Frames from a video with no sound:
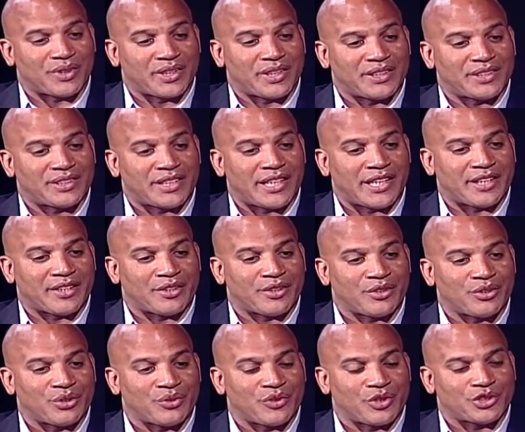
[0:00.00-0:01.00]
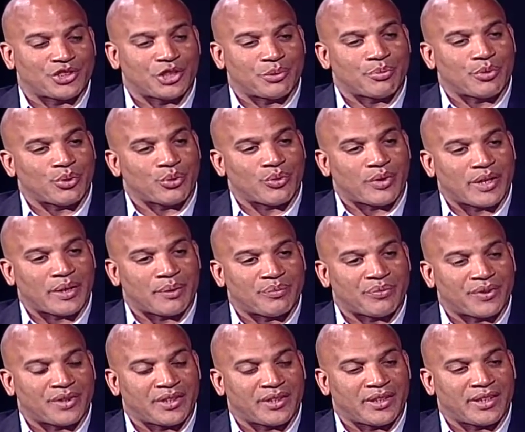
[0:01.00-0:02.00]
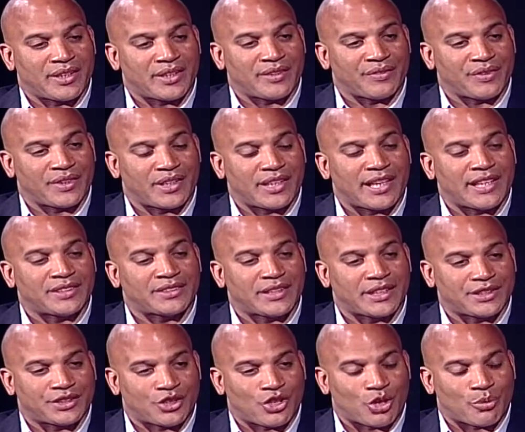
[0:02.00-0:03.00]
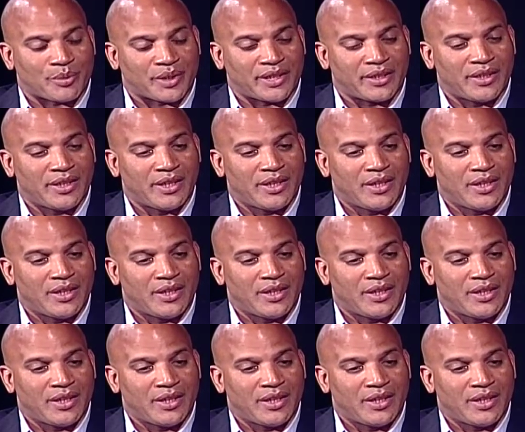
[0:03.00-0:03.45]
the entire diversity program for the United States Army